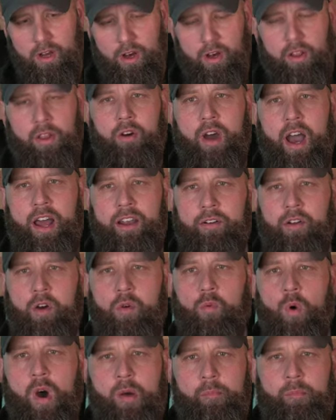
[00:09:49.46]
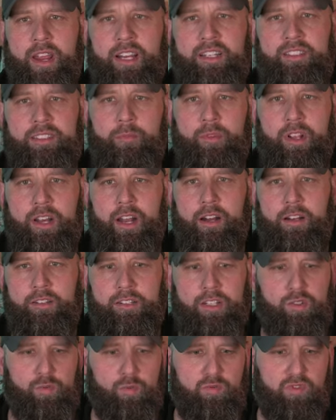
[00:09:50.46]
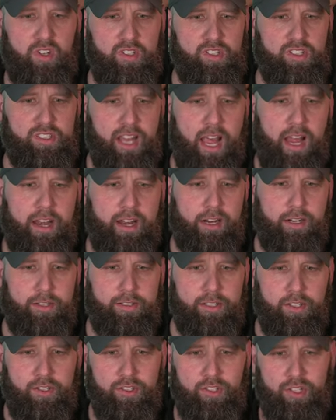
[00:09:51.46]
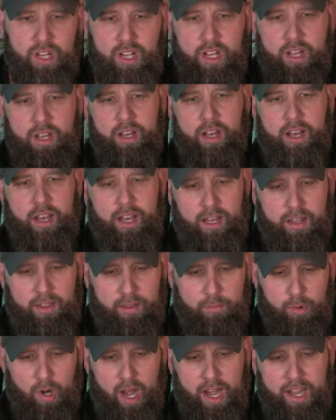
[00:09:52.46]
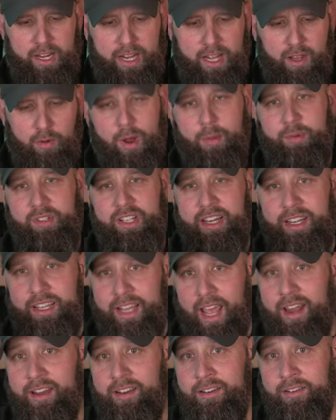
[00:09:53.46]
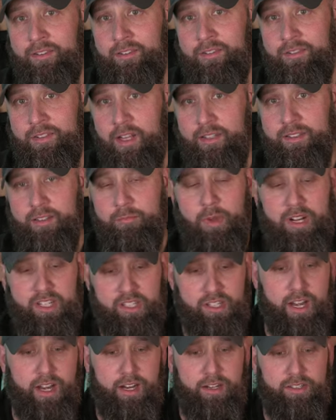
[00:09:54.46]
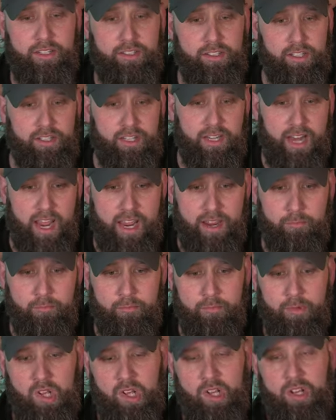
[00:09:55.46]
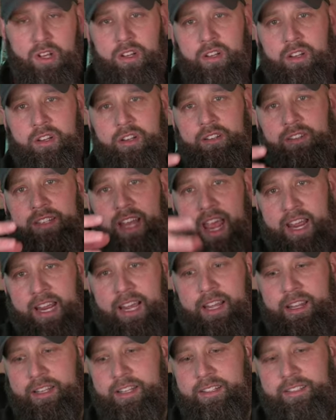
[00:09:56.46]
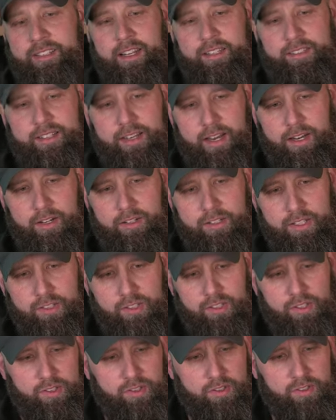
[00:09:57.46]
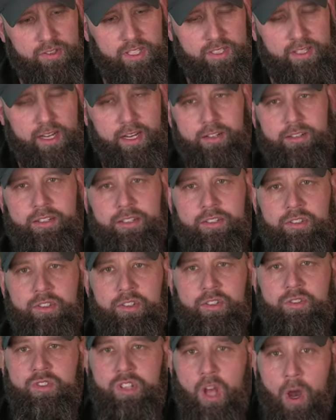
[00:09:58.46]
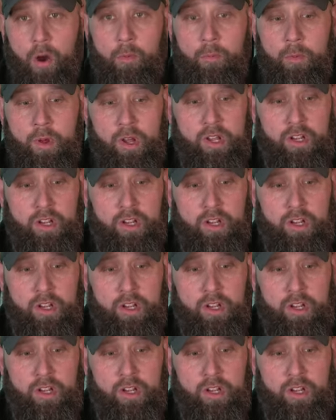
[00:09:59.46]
Although I don't know what makes something heritage versus not heritage. The branding on the website, again, doesn't mention heritage in the name. Tag on the inside said heritage. So